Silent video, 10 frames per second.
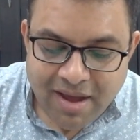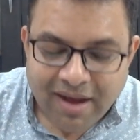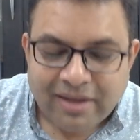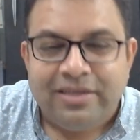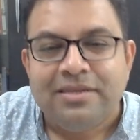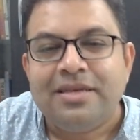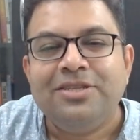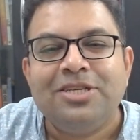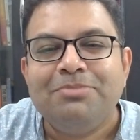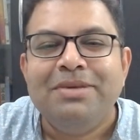Others are
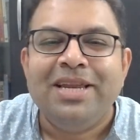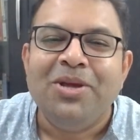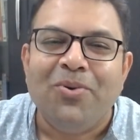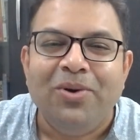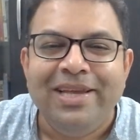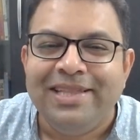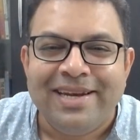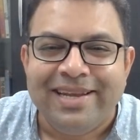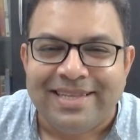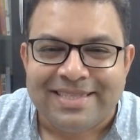just merely holding the
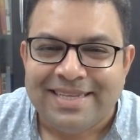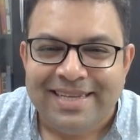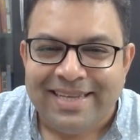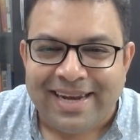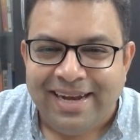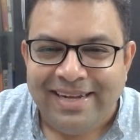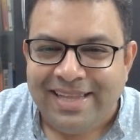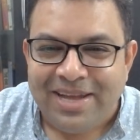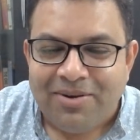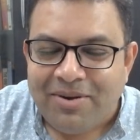reins, right?
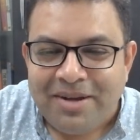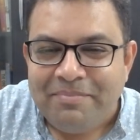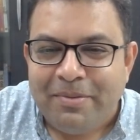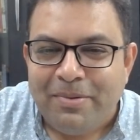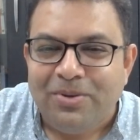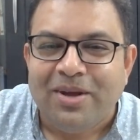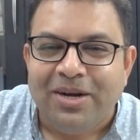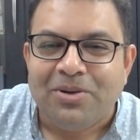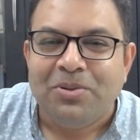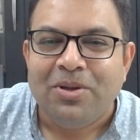They are not able to
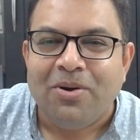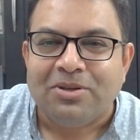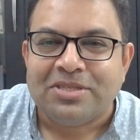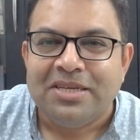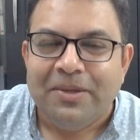control the horse.